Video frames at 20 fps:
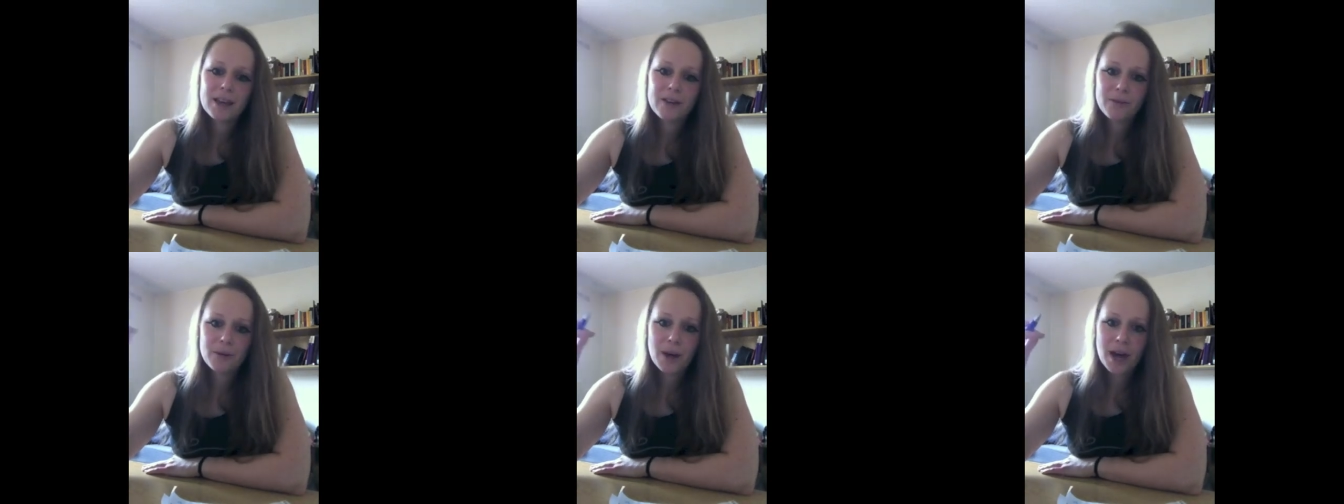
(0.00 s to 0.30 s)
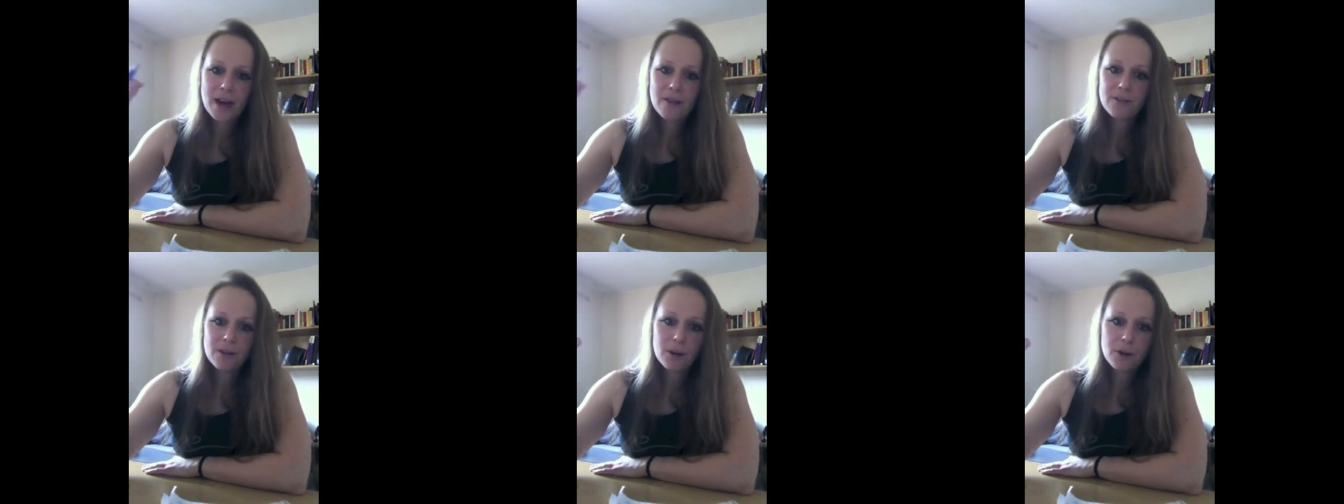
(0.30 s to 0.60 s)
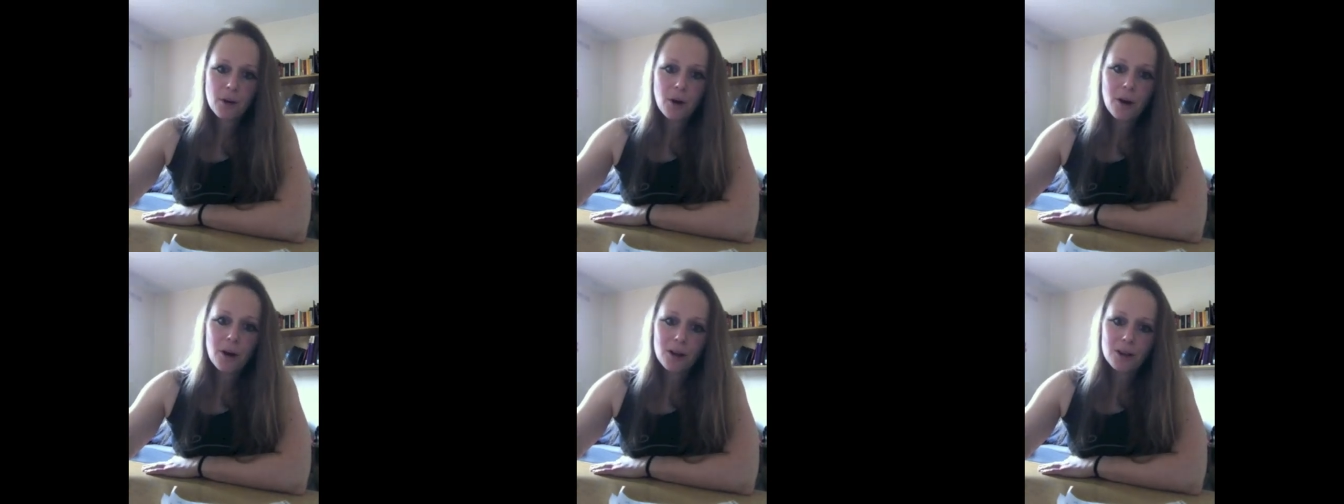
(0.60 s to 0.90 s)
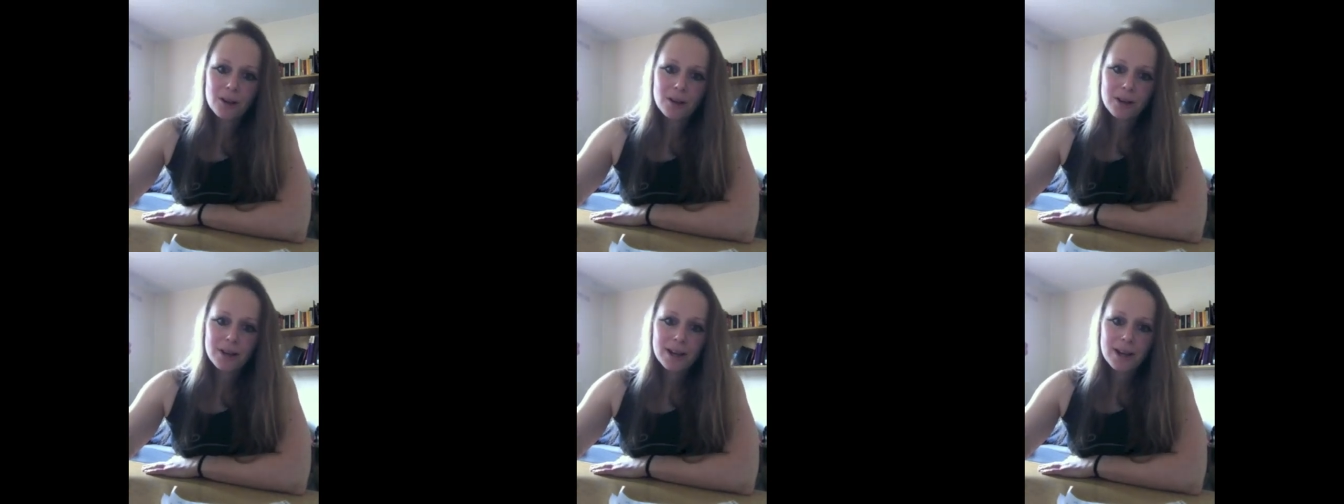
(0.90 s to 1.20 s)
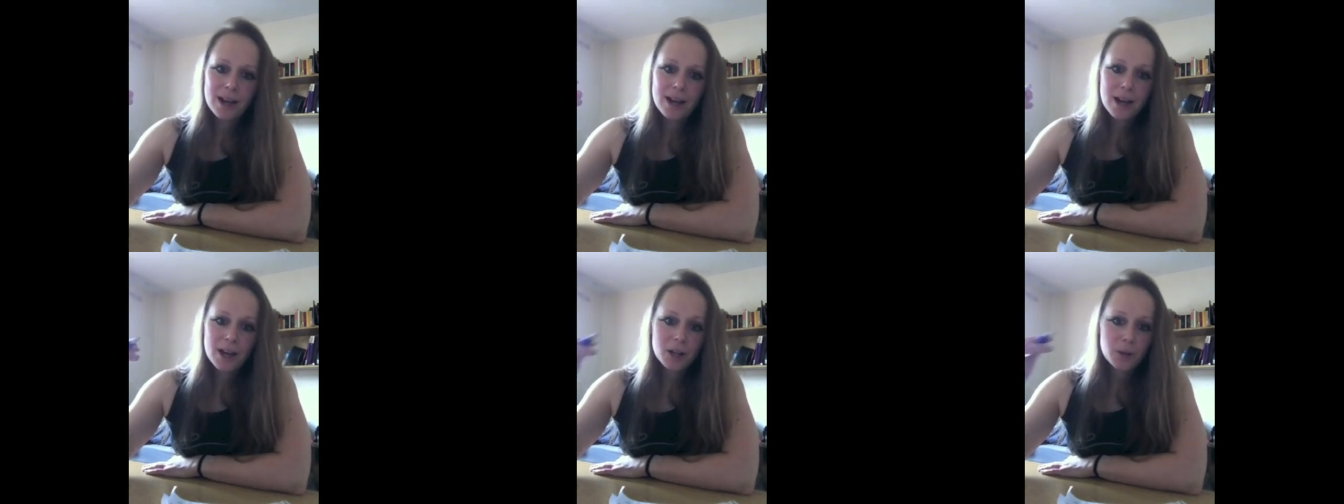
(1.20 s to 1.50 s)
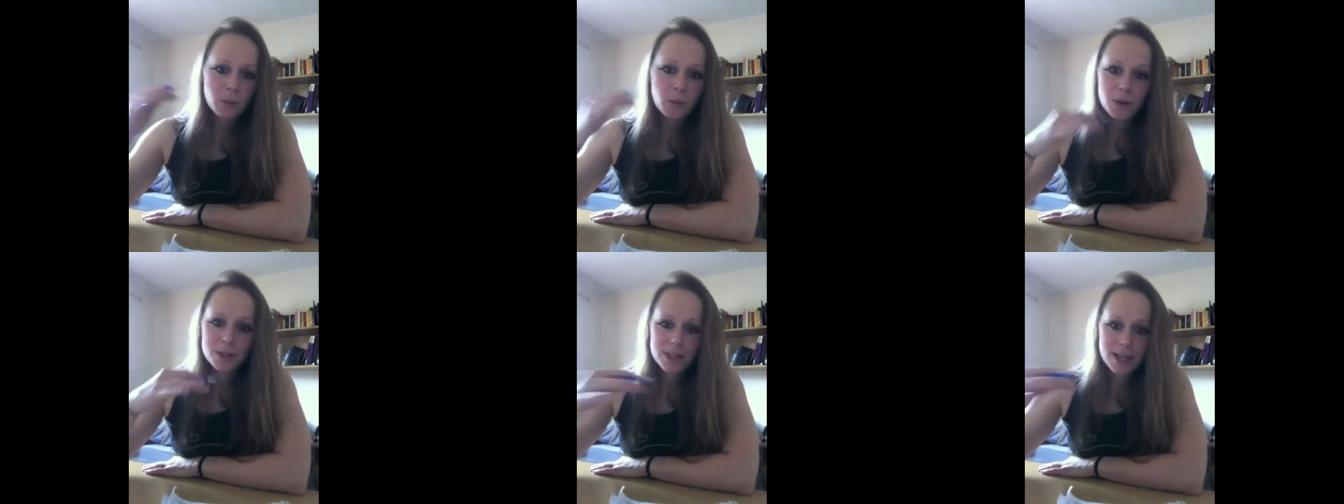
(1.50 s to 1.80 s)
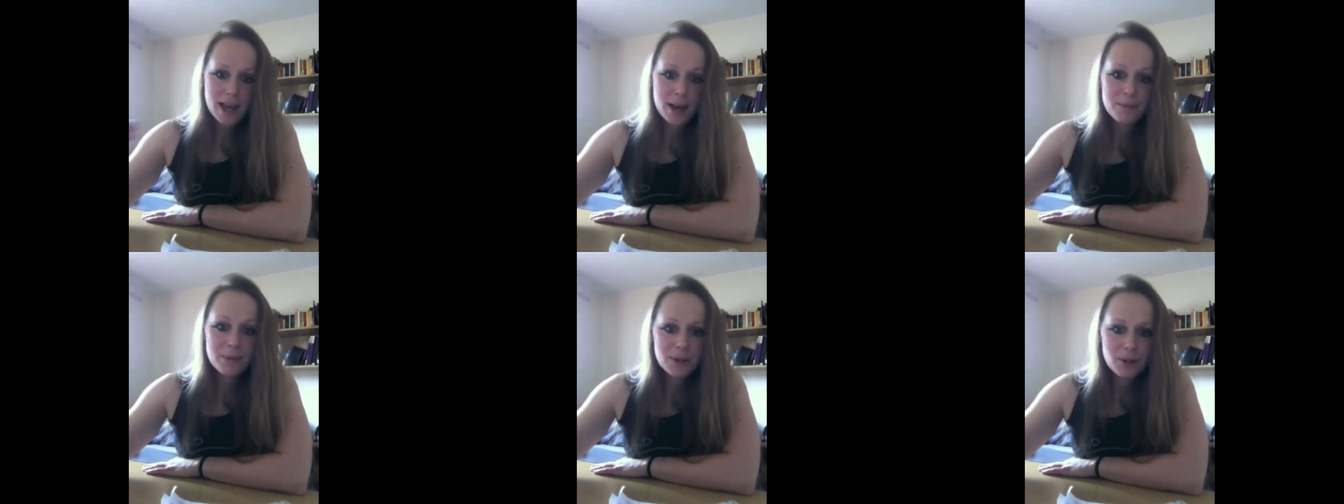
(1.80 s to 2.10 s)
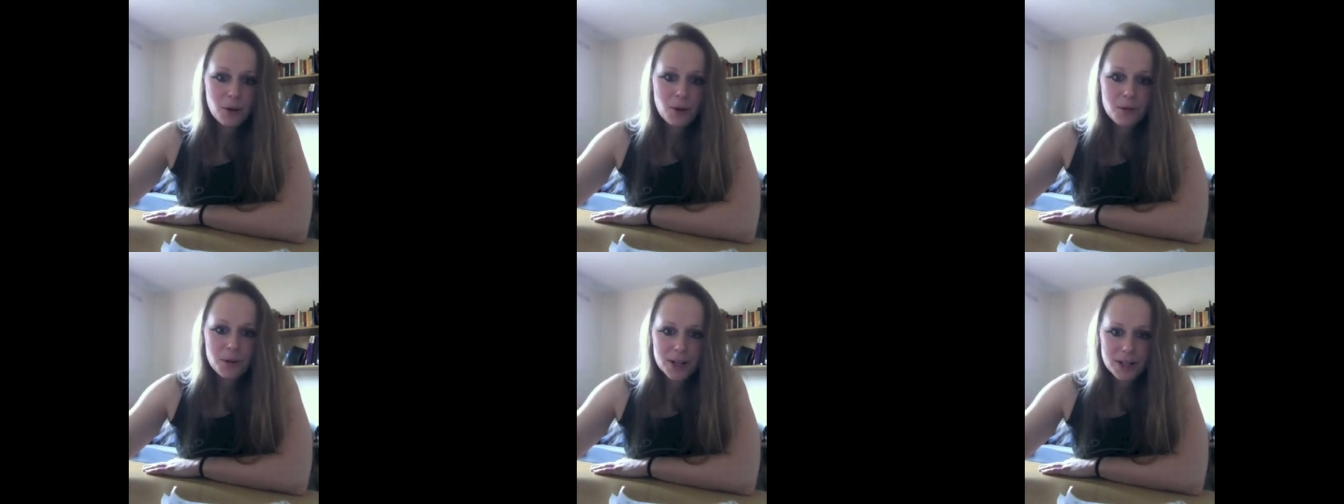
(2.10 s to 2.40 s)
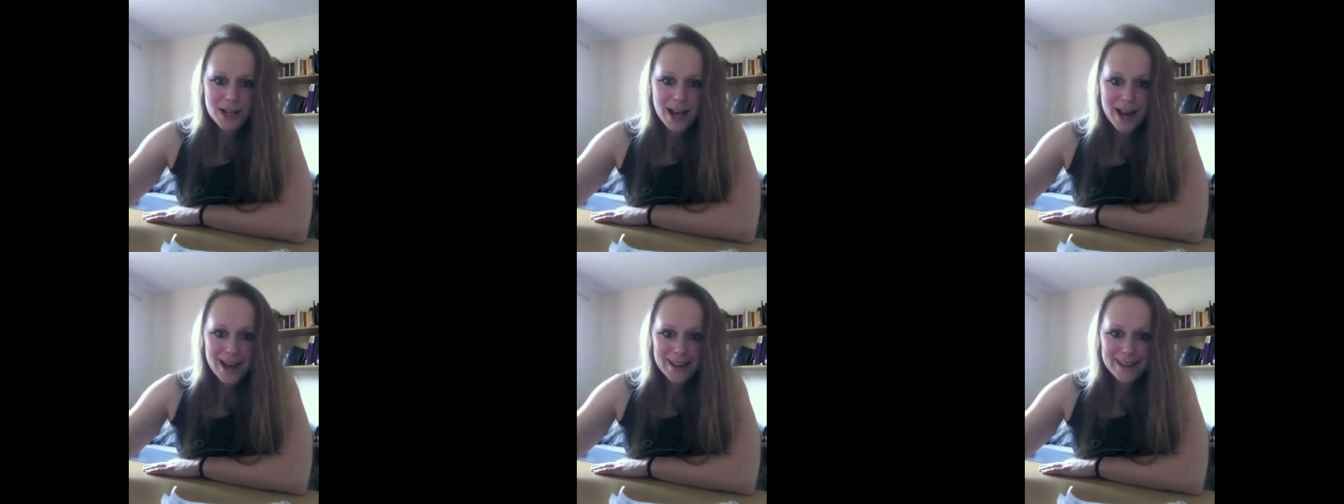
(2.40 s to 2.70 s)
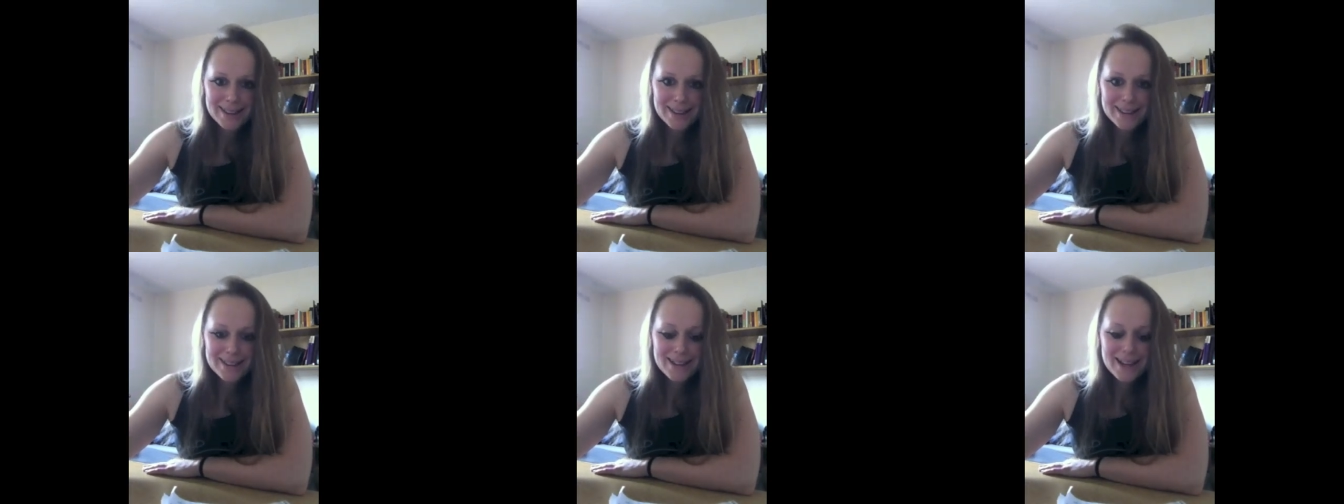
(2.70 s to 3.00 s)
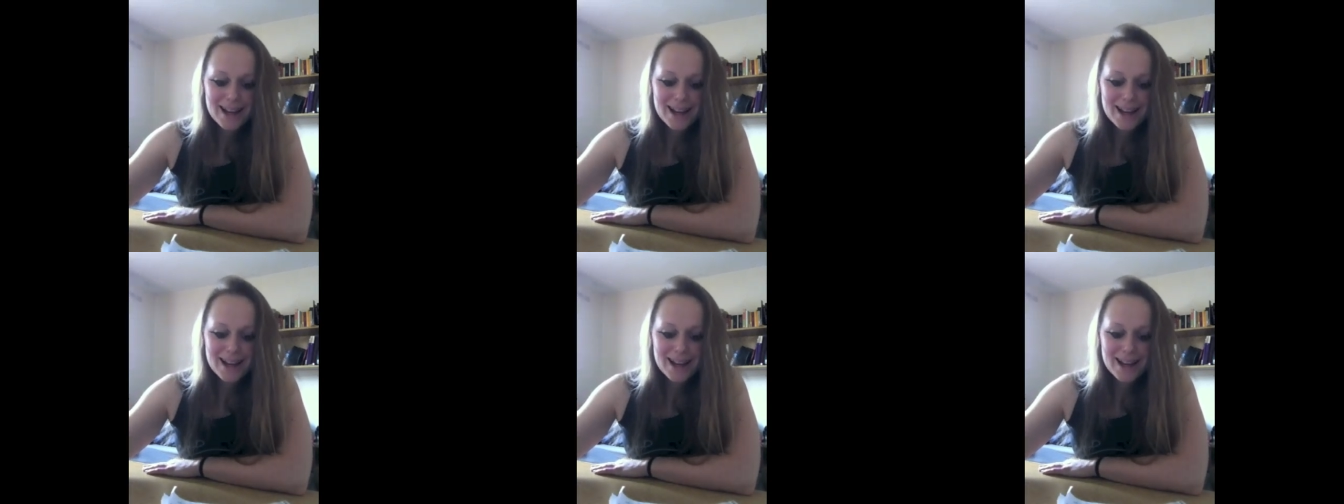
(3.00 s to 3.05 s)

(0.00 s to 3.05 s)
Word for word: If you have a goal, it won't happen overnight.